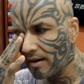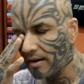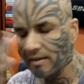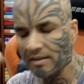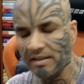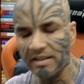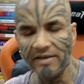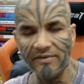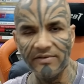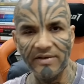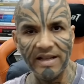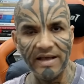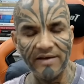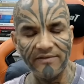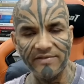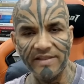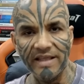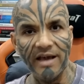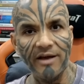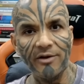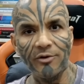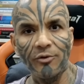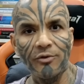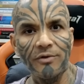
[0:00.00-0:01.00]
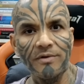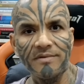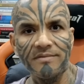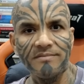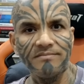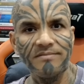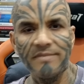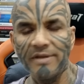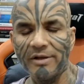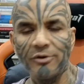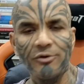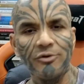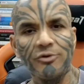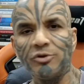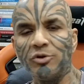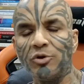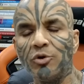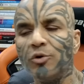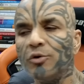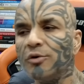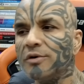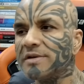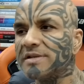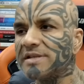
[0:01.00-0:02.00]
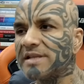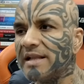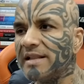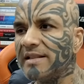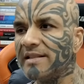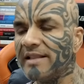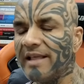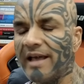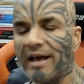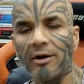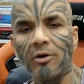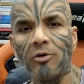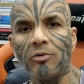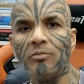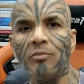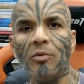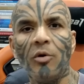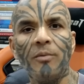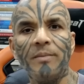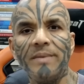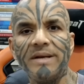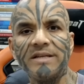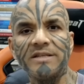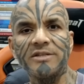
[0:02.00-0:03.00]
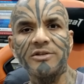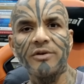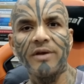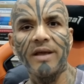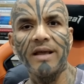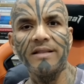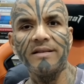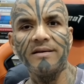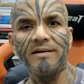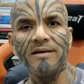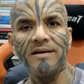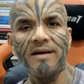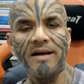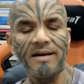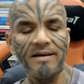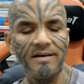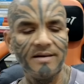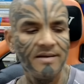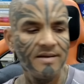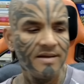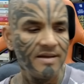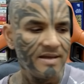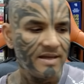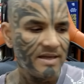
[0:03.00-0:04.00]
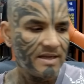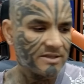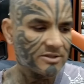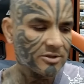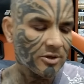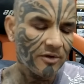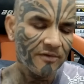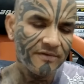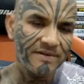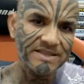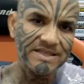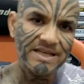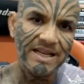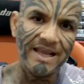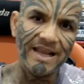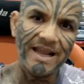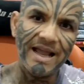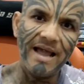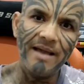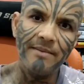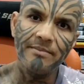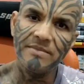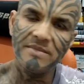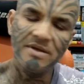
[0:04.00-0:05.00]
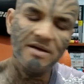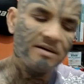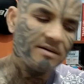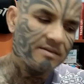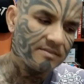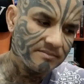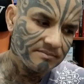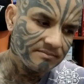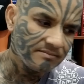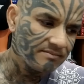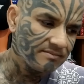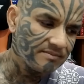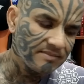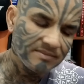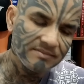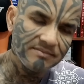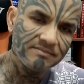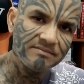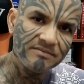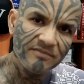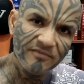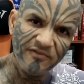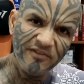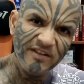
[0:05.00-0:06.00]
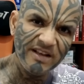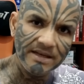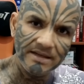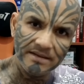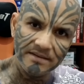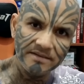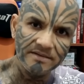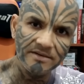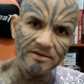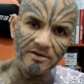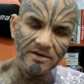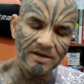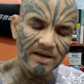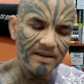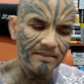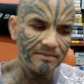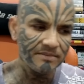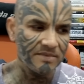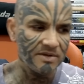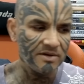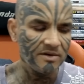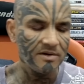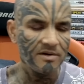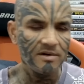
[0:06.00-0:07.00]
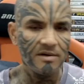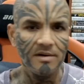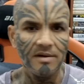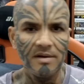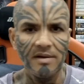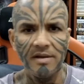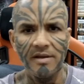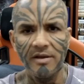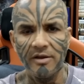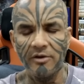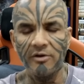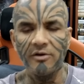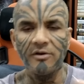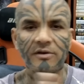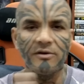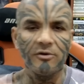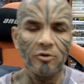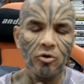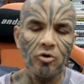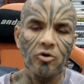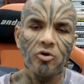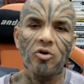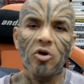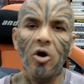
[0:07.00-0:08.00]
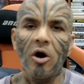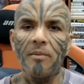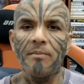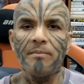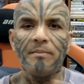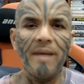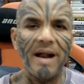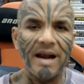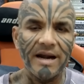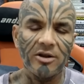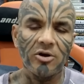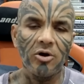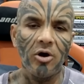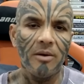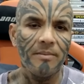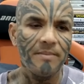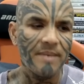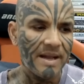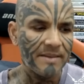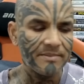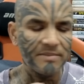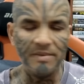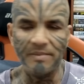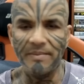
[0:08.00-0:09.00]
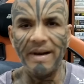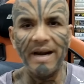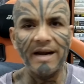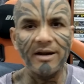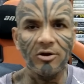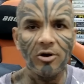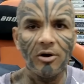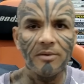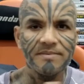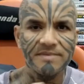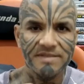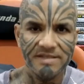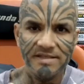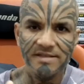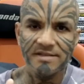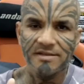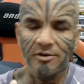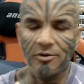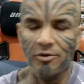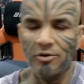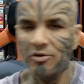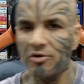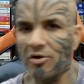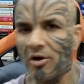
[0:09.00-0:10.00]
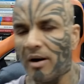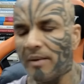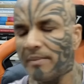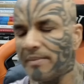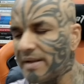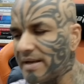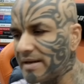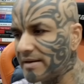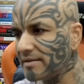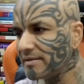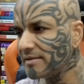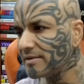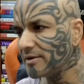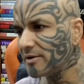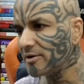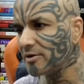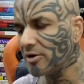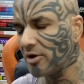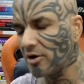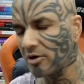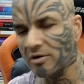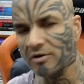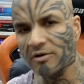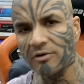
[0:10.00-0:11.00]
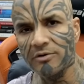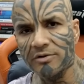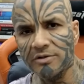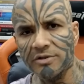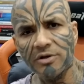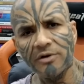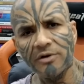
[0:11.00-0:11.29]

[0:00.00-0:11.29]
they will have their own, you know, jokes and their own moments together. And it's always like, I'm the villain, you know, I'm the, you know, good cop, bad cop. I'm the bad cop. She's the good cop. And the daughter goes to her,